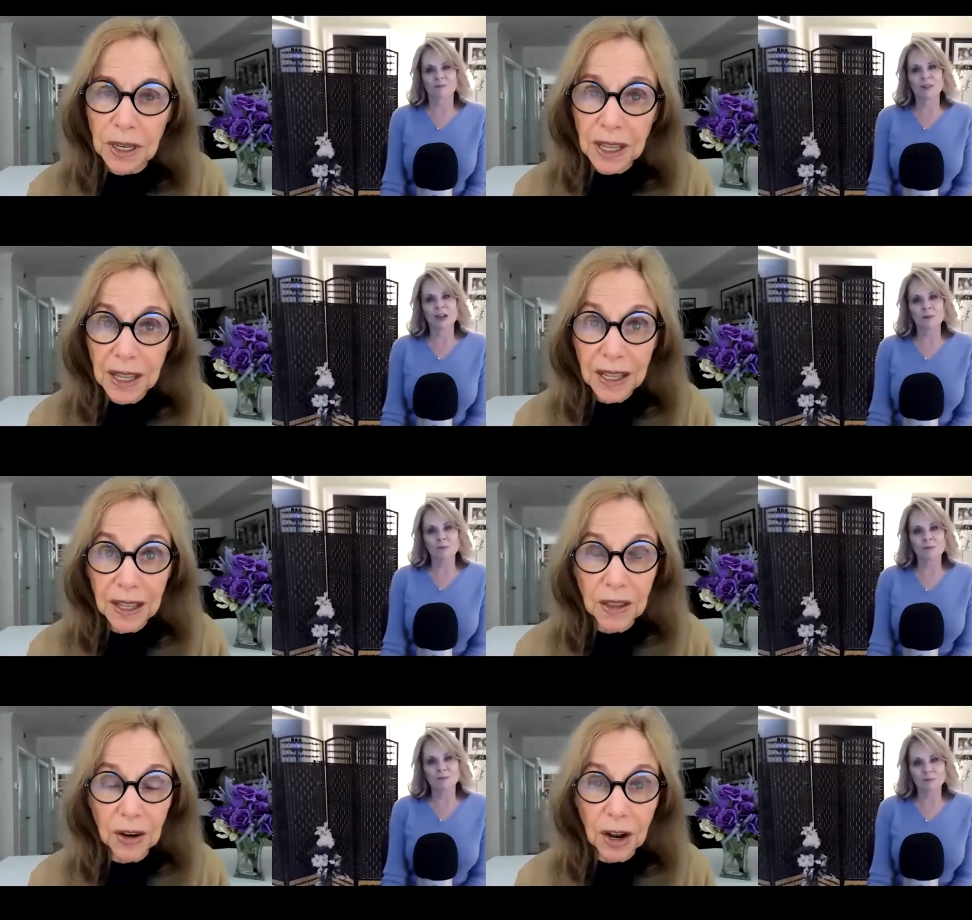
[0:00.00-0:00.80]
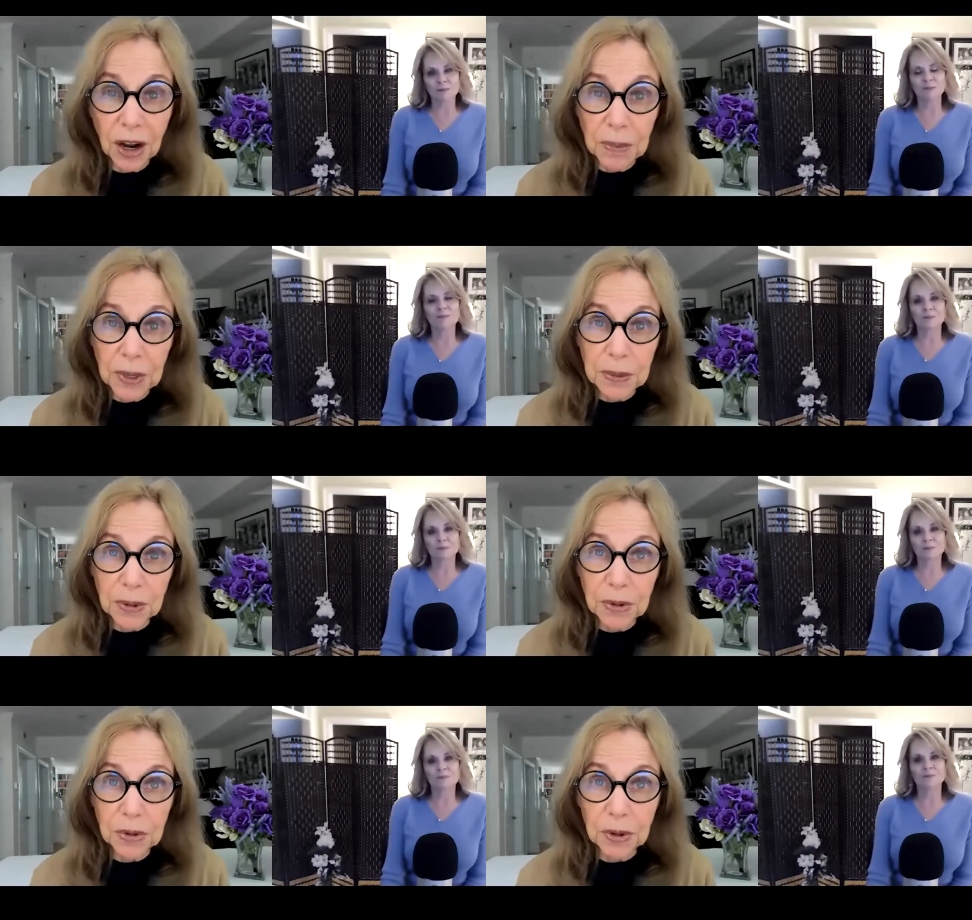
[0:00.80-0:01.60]
Speaker 1: Yeah. If there are
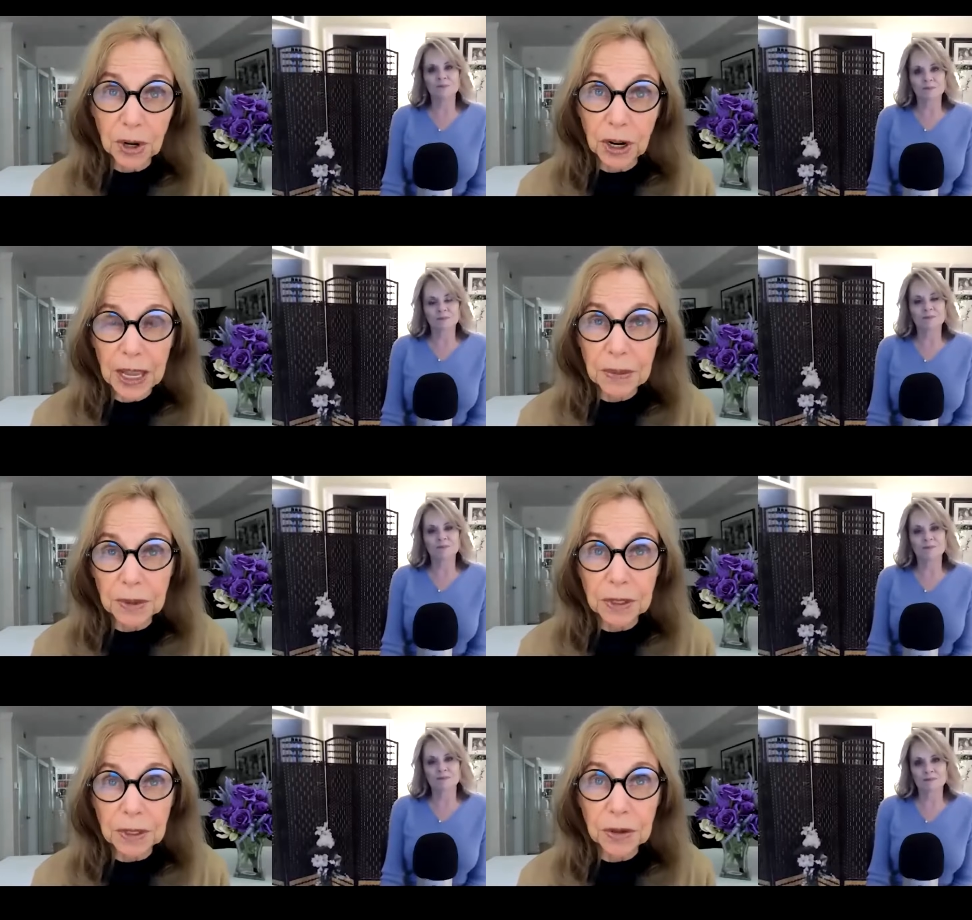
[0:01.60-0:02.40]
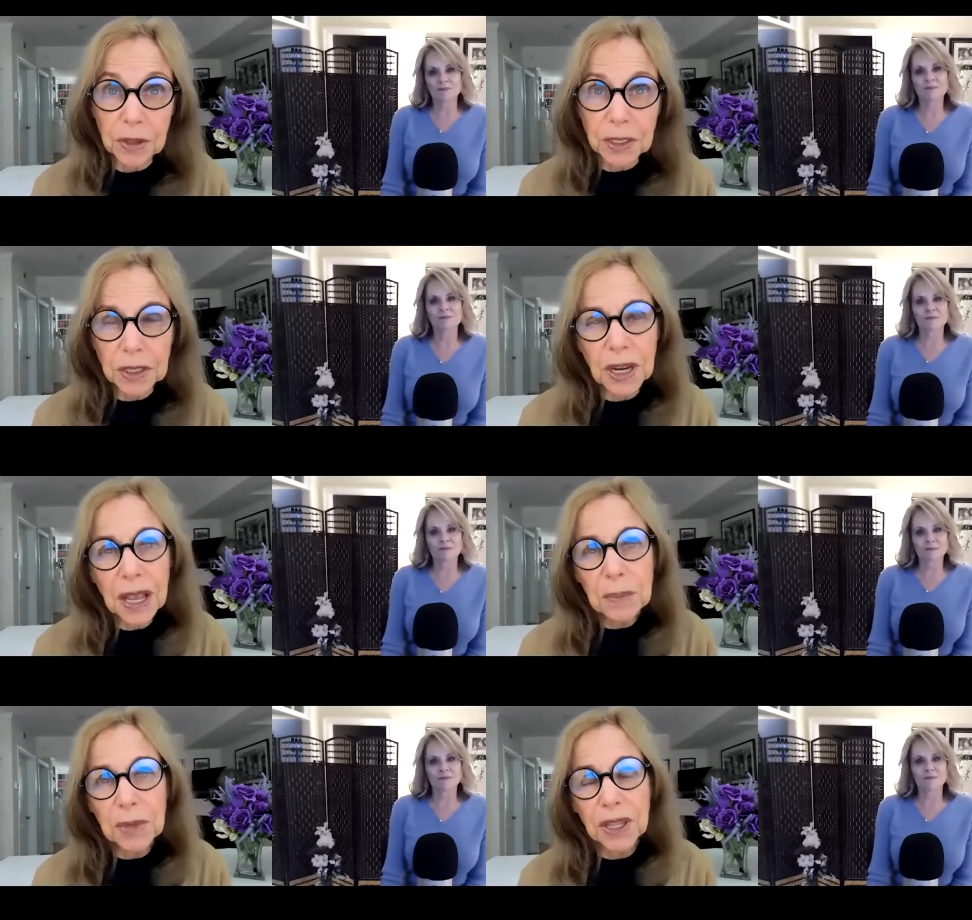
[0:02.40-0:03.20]
people who are able to do this,
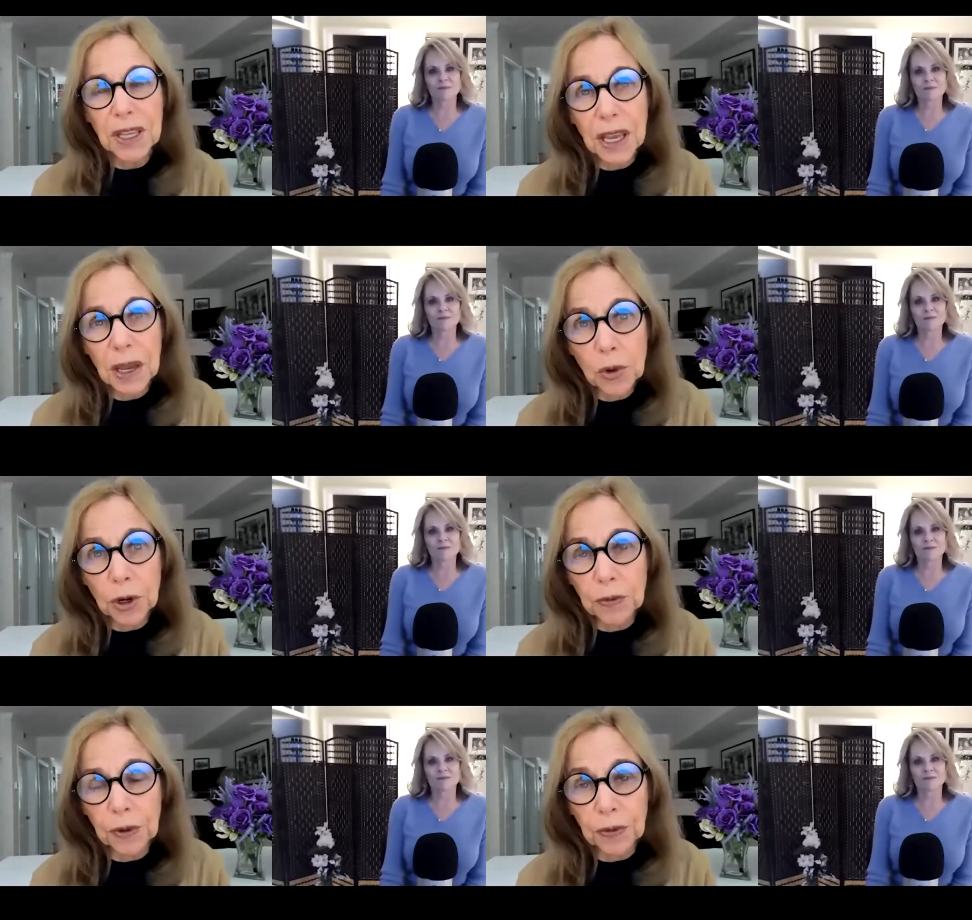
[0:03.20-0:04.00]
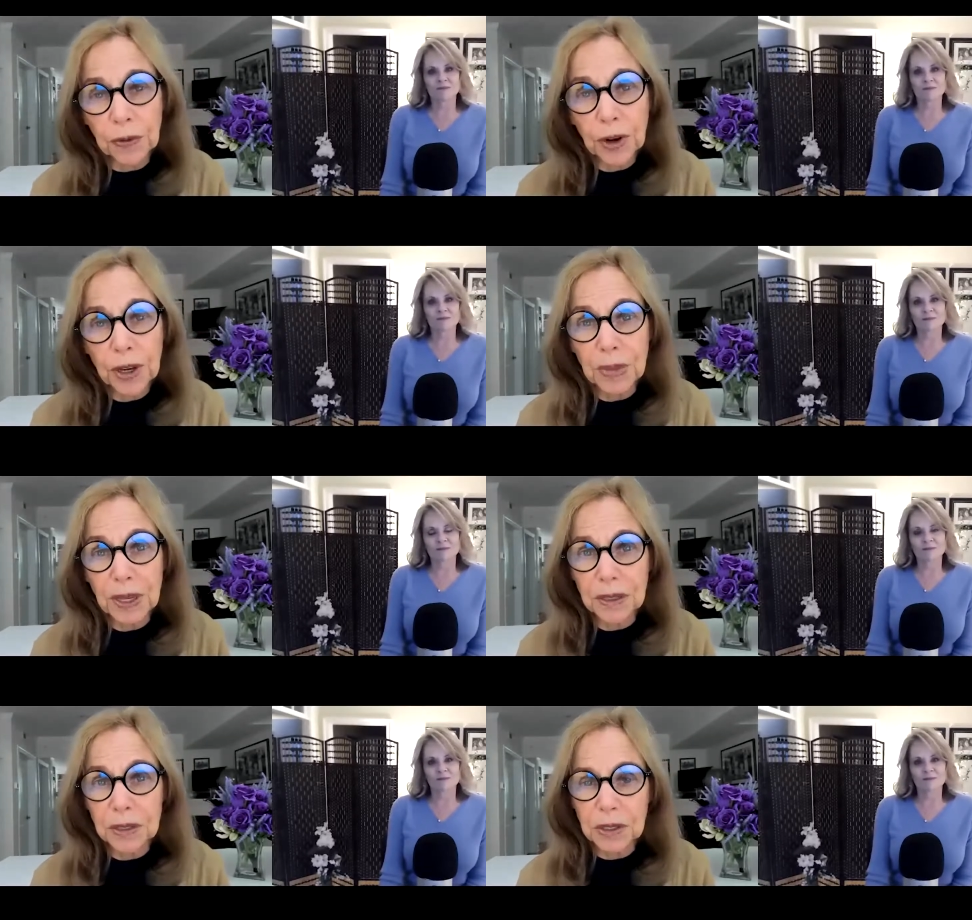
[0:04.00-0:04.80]
but they can't work for free
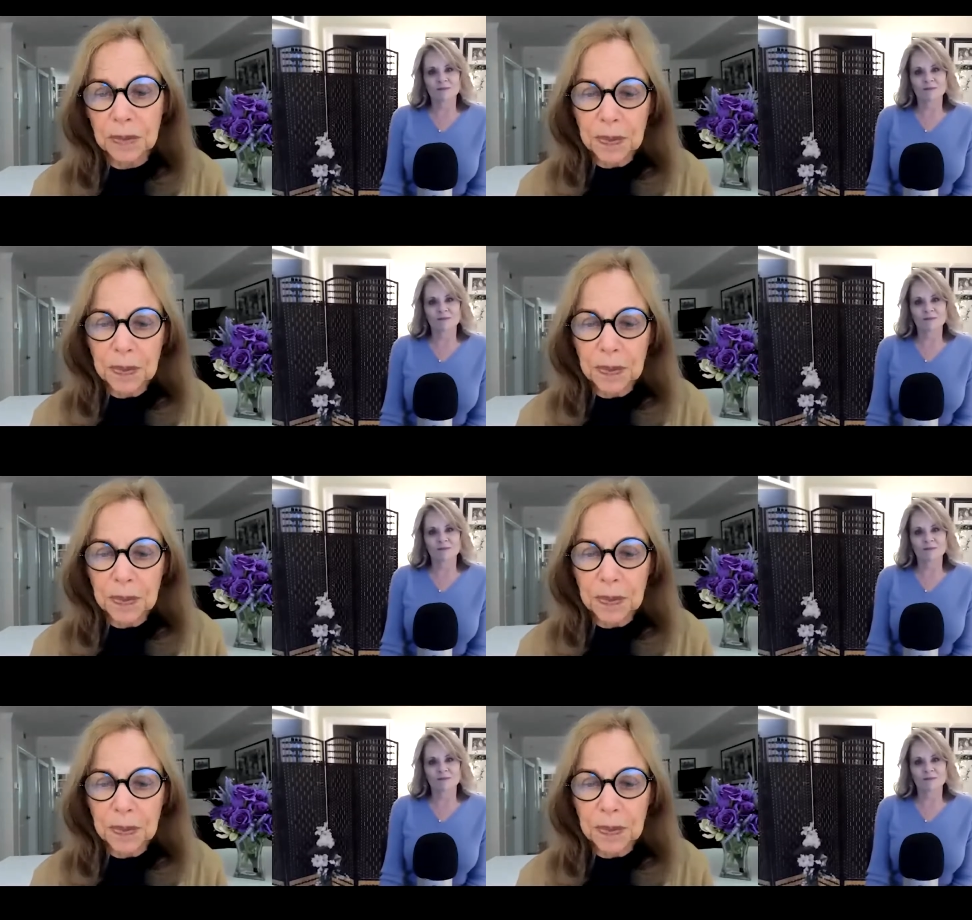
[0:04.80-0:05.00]
because,